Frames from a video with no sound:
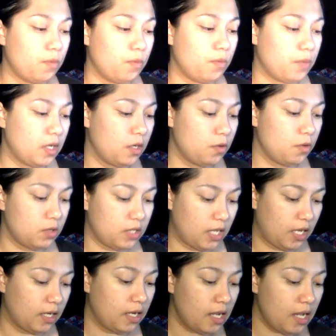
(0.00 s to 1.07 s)
will be
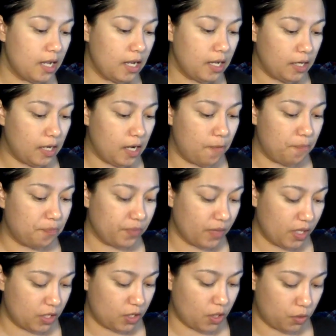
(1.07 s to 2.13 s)
using.
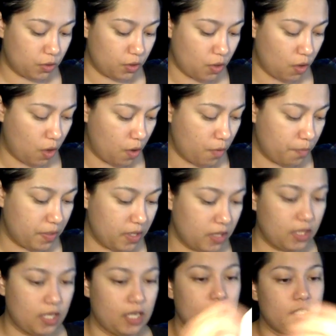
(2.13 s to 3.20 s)
So to
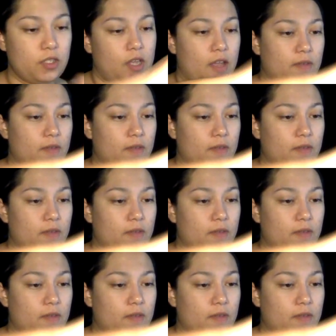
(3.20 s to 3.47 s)
open this, you